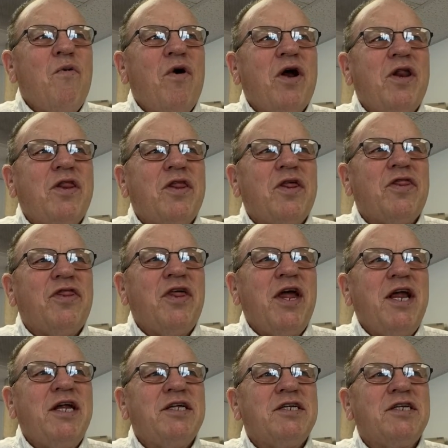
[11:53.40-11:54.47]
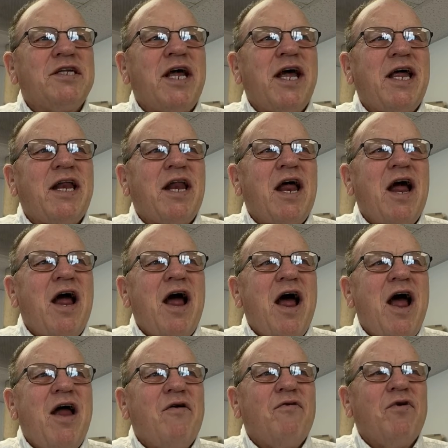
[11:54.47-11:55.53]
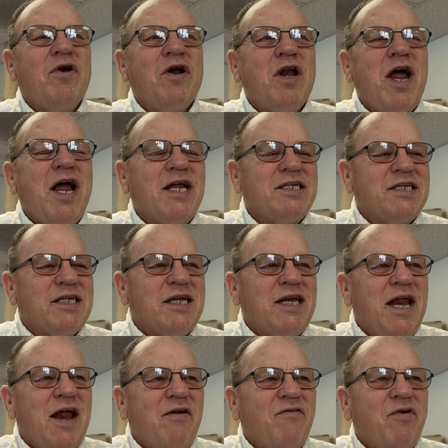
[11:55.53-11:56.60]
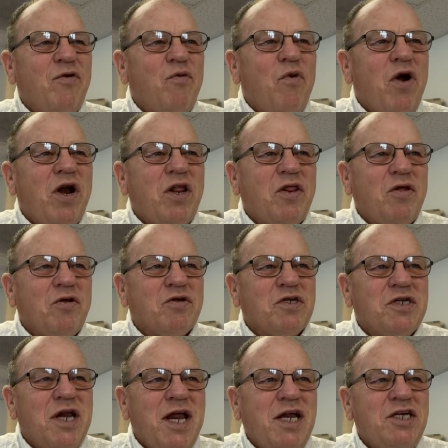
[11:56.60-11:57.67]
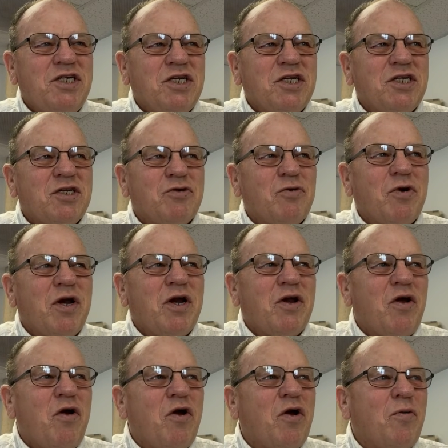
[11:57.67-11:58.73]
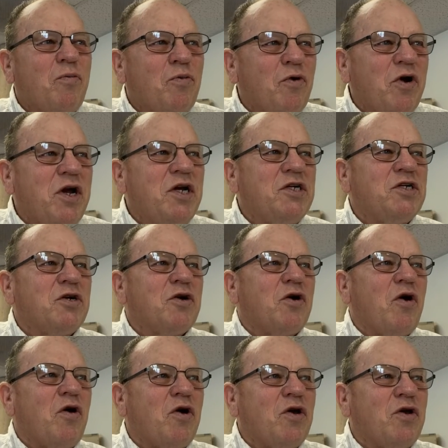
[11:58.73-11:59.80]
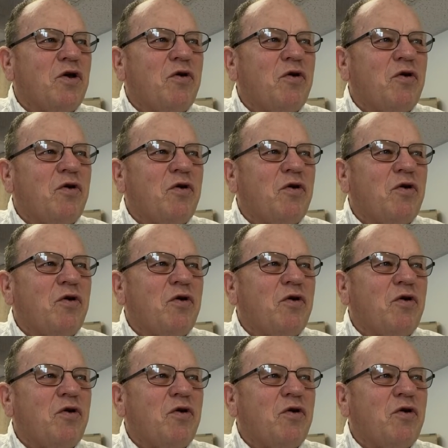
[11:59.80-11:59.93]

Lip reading: one of the things that I realized in every one of those nations when I go to preach or go